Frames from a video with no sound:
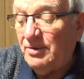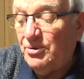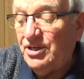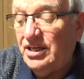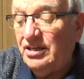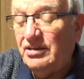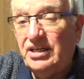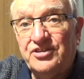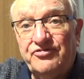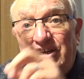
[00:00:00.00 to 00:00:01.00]
putting in
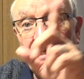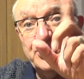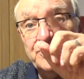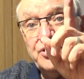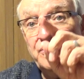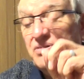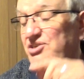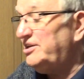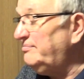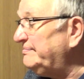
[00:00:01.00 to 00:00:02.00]
its feelers which are
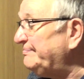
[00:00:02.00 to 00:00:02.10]
missing.